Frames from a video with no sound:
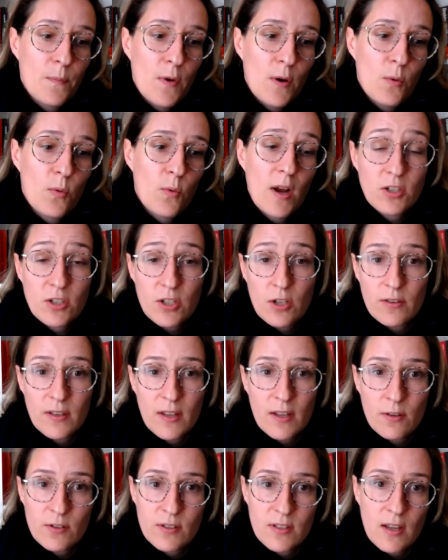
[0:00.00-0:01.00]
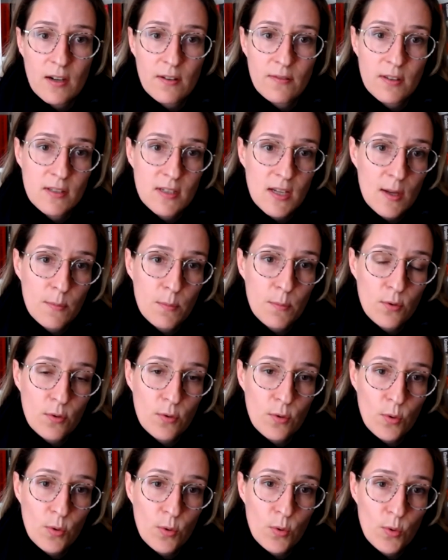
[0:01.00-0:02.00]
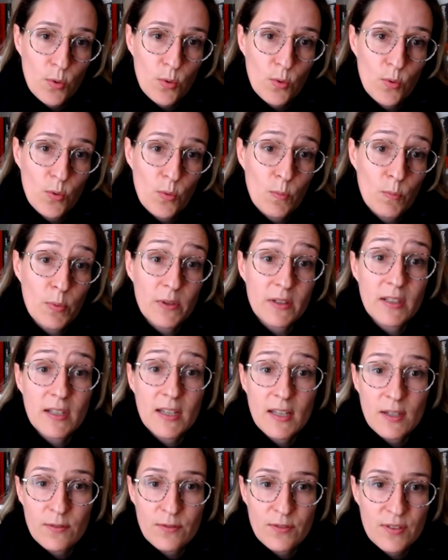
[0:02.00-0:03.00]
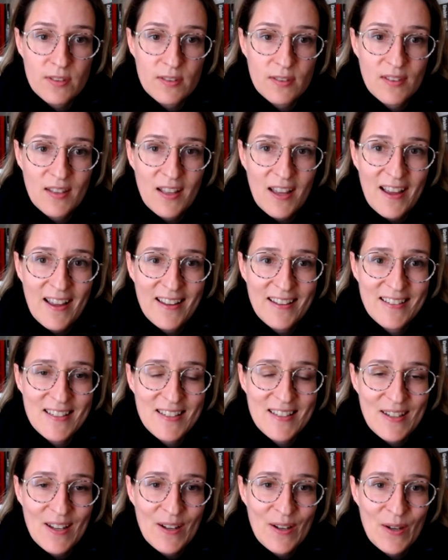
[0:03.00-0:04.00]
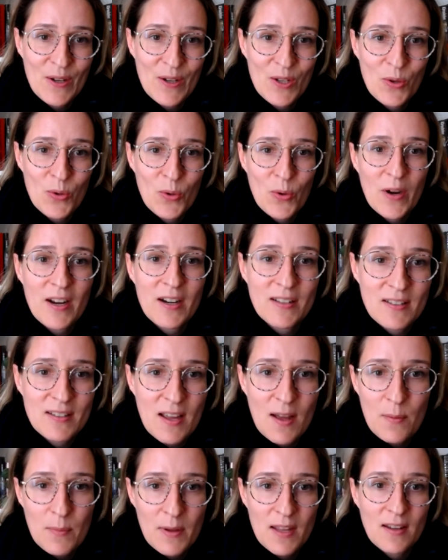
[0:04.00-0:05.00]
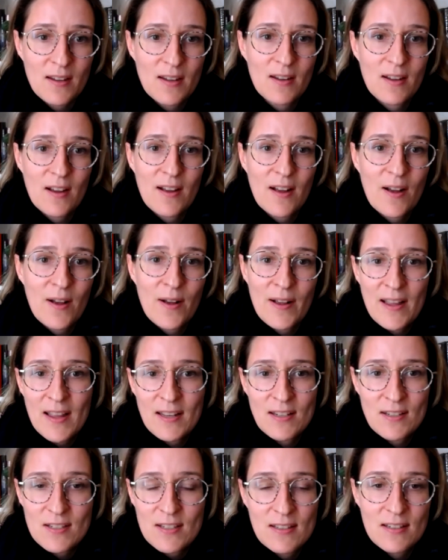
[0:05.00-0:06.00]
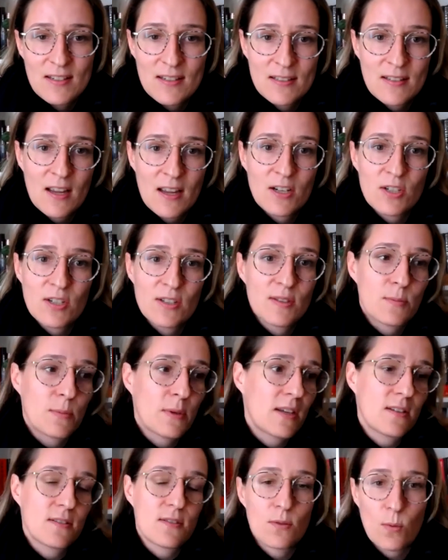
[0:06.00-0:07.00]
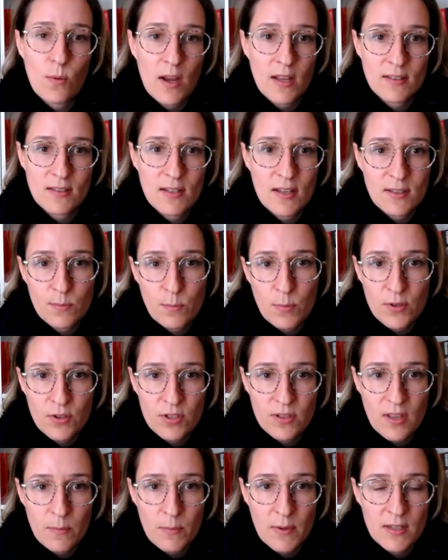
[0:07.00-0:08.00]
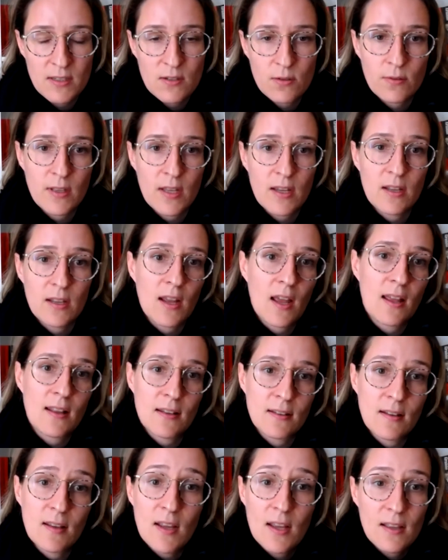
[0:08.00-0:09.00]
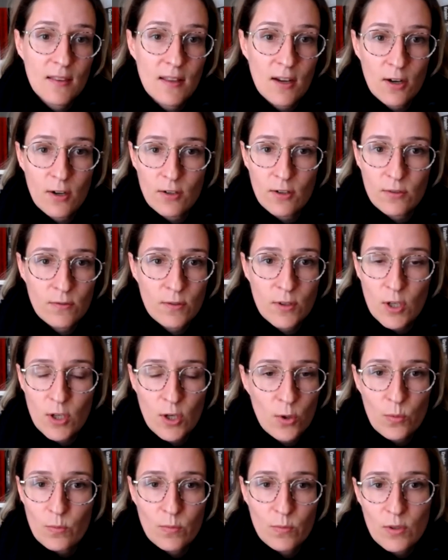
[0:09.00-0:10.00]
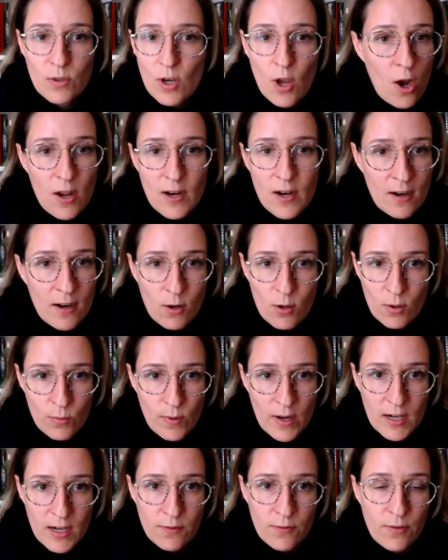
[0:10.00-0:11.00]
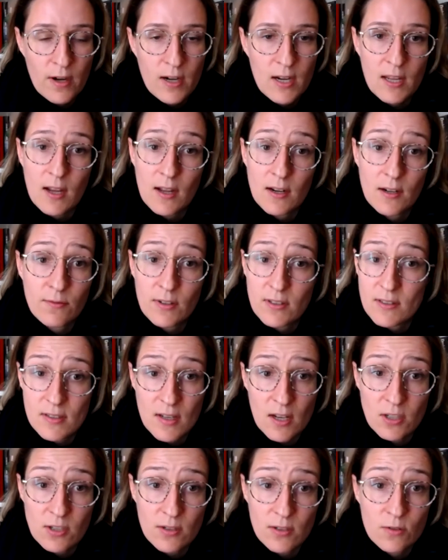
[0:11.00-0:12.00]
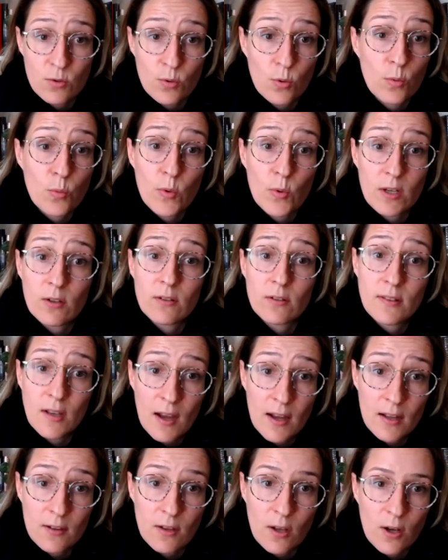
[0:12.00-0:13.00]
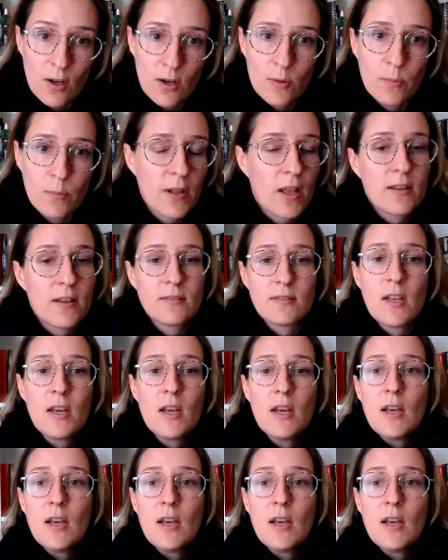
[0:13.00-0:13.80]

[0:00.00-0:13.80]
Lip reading: Russia on the other side of the table, who believes that Ukraine is coming into the discussions because the West has pushed them into it, and they're, you know, not at all ready for any kind of concessions or real dialogue, plus